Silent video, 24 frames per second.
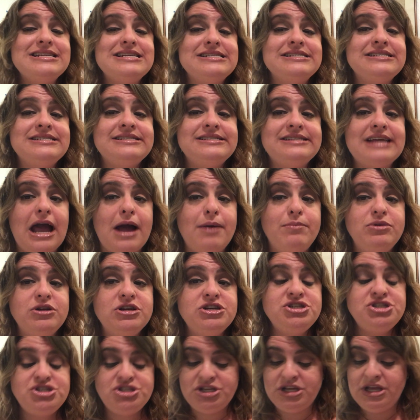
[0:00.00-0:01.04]

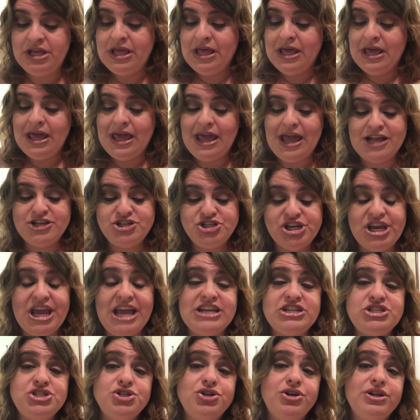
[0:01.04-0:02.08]
established
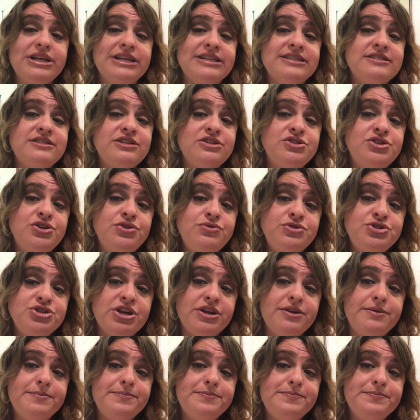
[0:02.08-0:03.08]
educational institution.